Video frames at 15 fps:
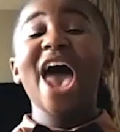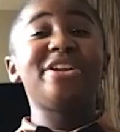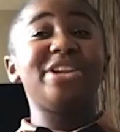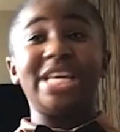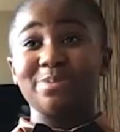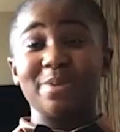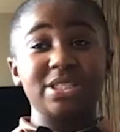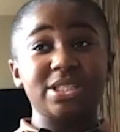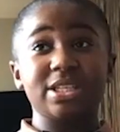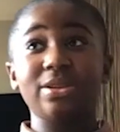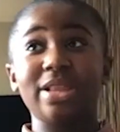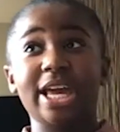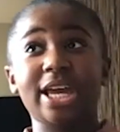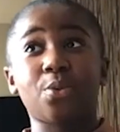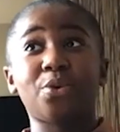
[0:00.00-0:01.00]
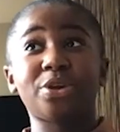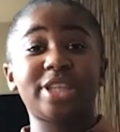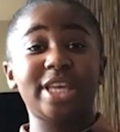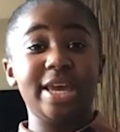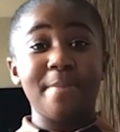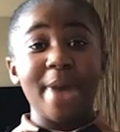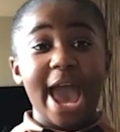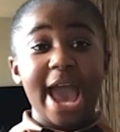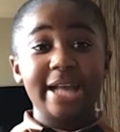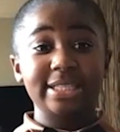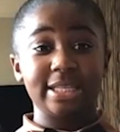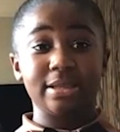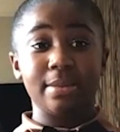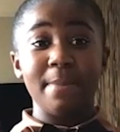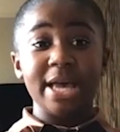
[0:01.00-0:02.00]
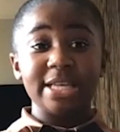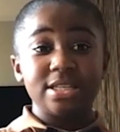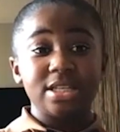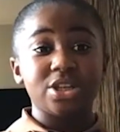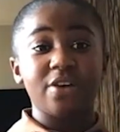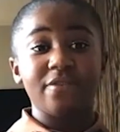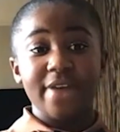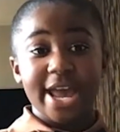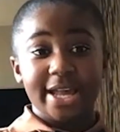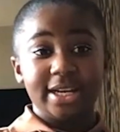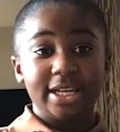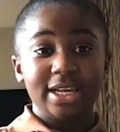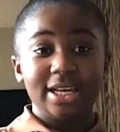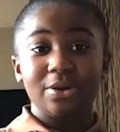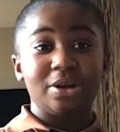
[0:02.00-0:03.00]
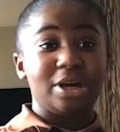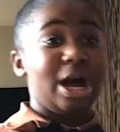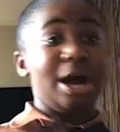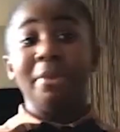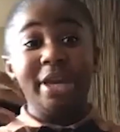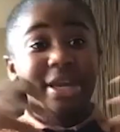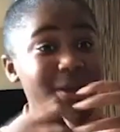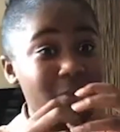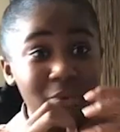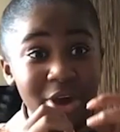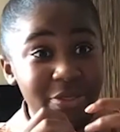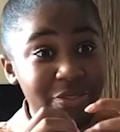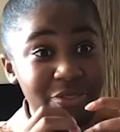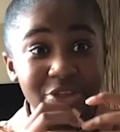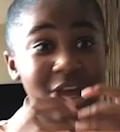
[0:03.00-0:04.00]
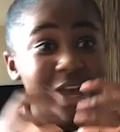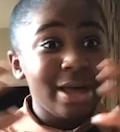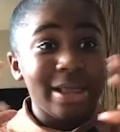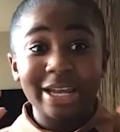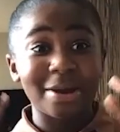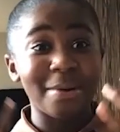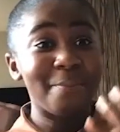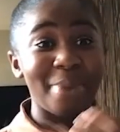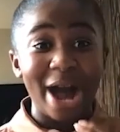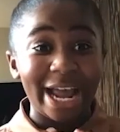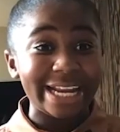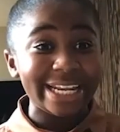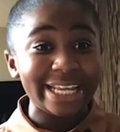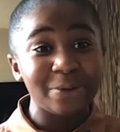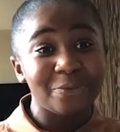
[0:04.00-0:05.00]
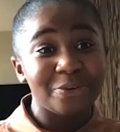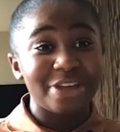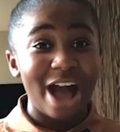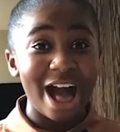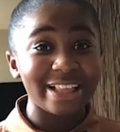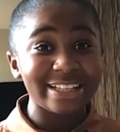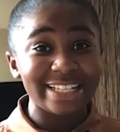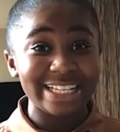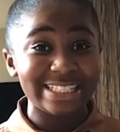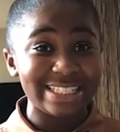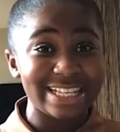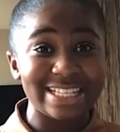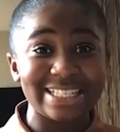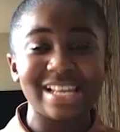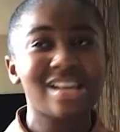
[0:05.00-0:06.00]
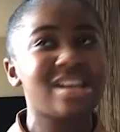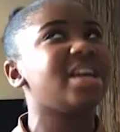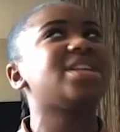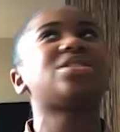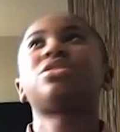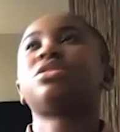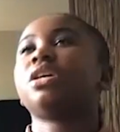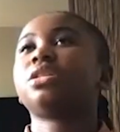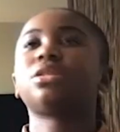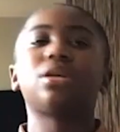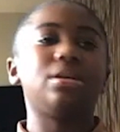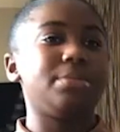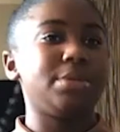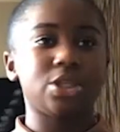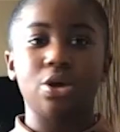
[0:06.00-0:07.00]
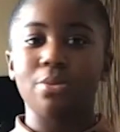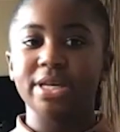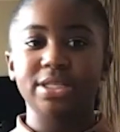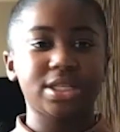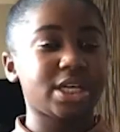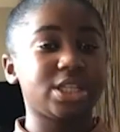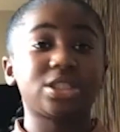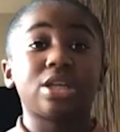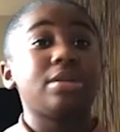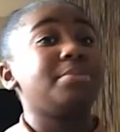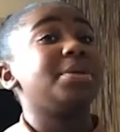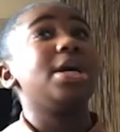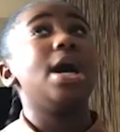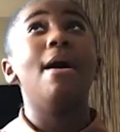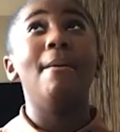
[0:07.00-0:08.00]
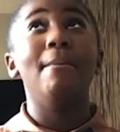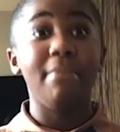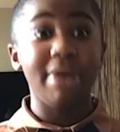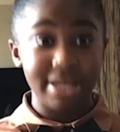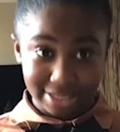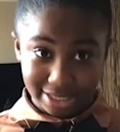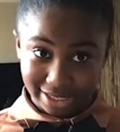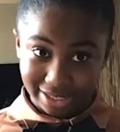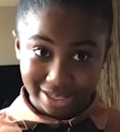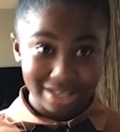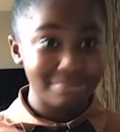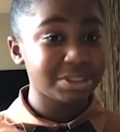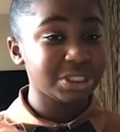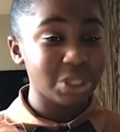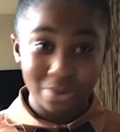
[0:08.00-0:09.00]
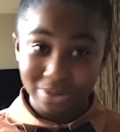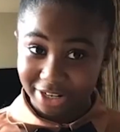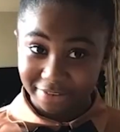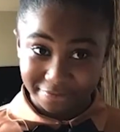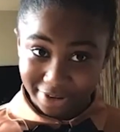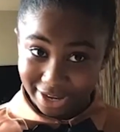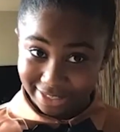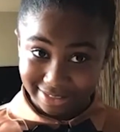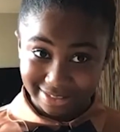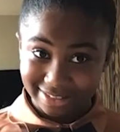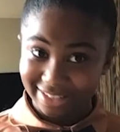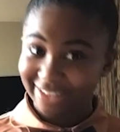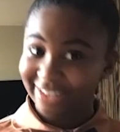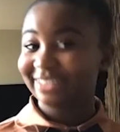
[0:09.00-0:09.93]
and especially like with the impact and the message of Annie coming with like combining with holiday season, it's it's gonna be so amazing. It's gonna be amazing. So excited for you guys to see